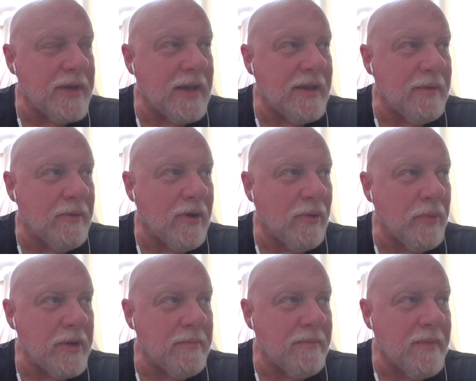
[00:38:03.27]
and they were all
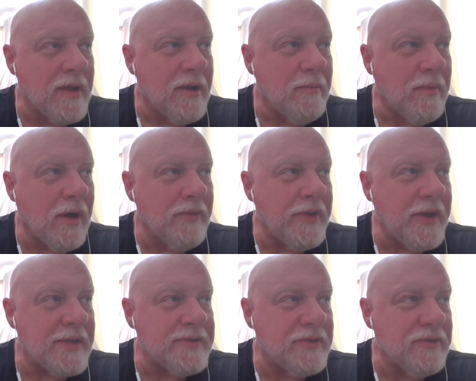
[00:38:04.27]
written all the
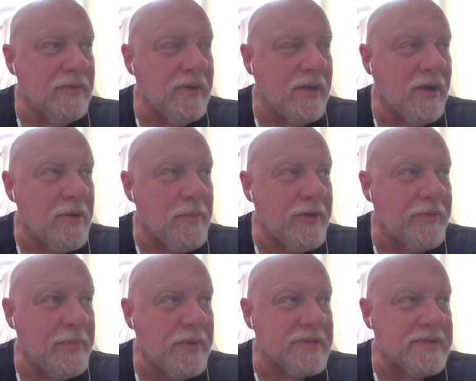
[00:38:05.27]
Nancy Drew and Hardy Boys
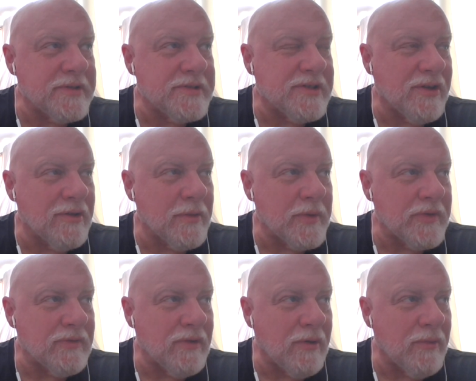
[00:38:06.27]
books, at least the early
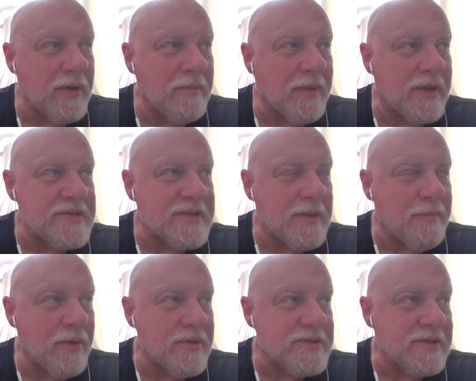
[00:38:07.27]
ones, were all written by the same
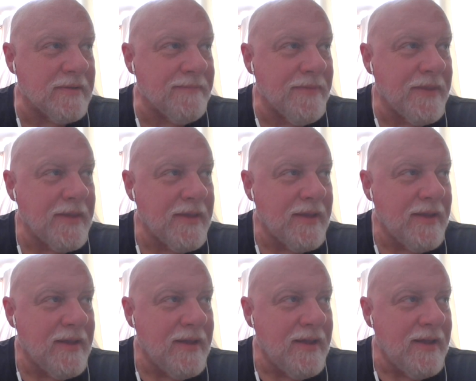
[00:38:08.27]
person.
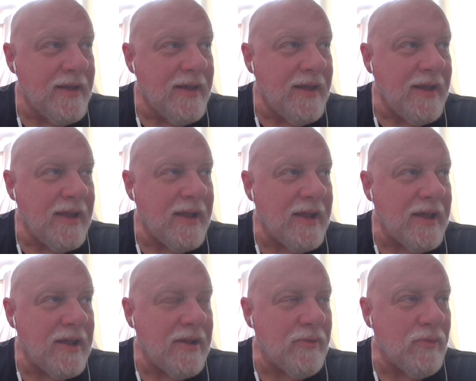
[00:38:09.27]

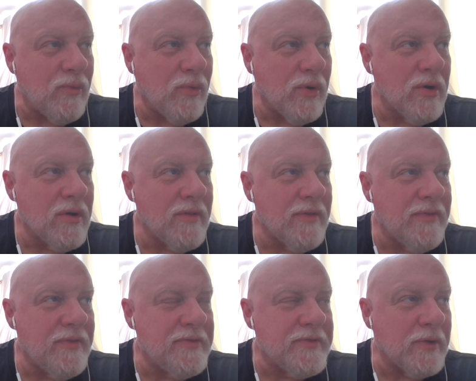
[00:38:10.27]
And were
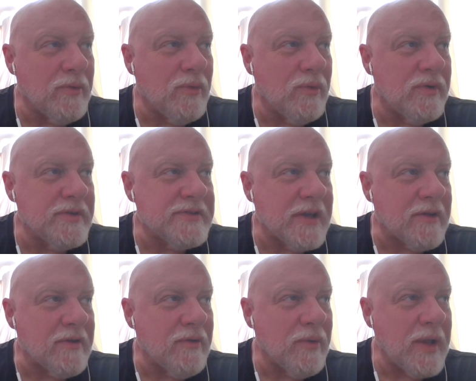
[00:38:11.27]
so was
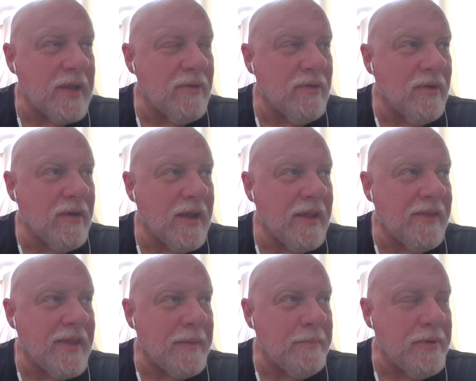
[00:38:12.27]
that creator,
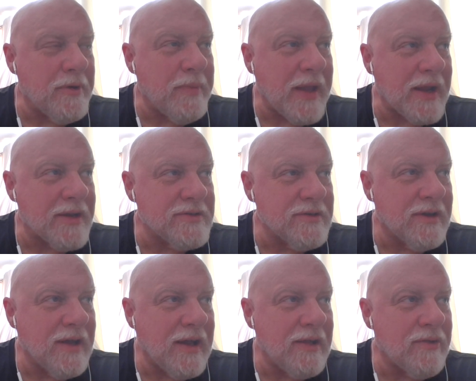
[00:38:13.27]
that book packager
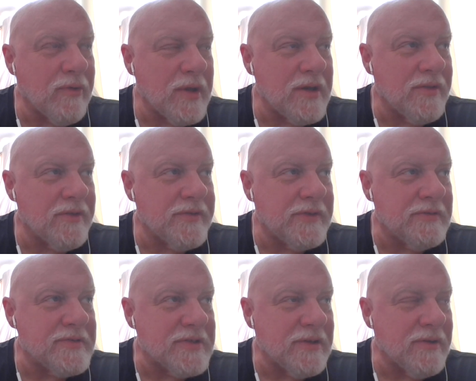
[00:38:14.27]
guy who created those two
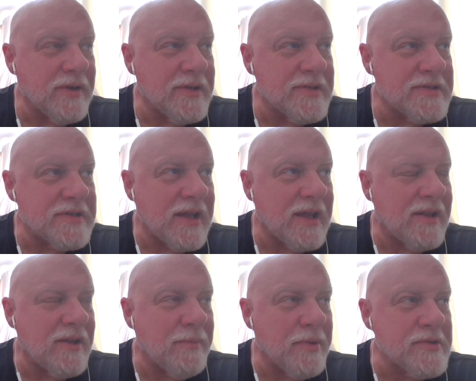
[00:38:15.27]
series,
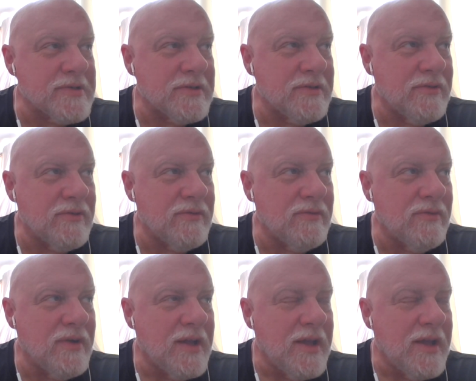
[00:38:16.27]
and the person who